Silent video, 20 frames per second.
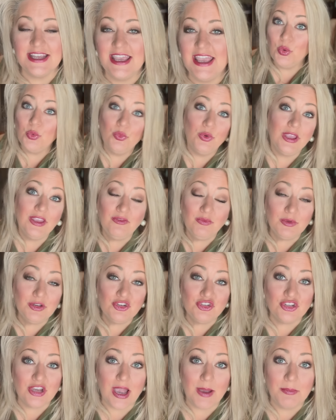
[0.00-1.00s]
We've been
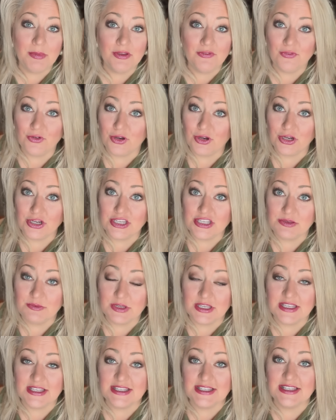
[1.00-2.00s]
shopping for
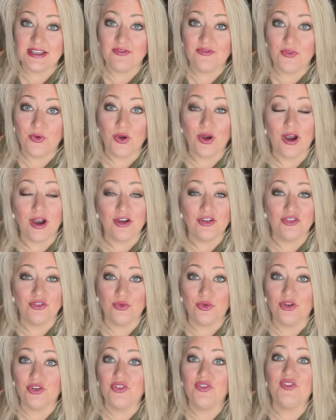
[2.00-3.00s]
Christmas for our
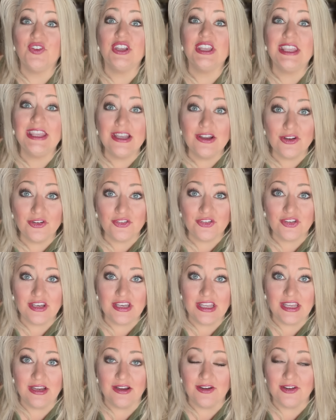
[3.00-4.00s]
stores for years and
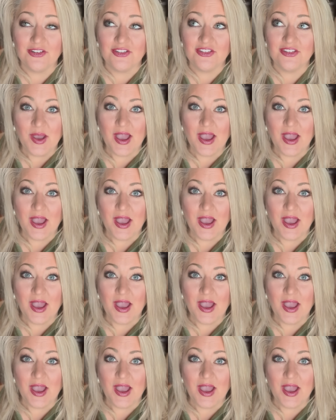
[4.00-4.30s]
years.